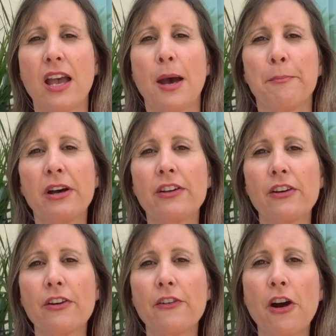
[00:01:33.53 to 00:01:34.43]
But
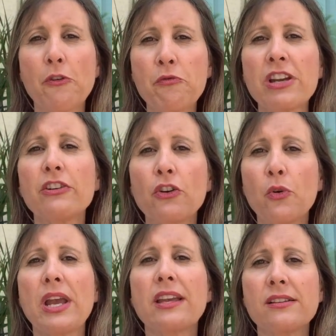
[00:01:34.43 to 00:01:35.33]
a real
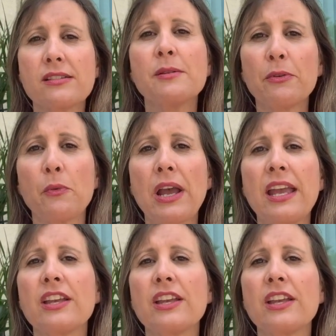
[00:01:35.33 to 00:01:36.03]
quick and simple way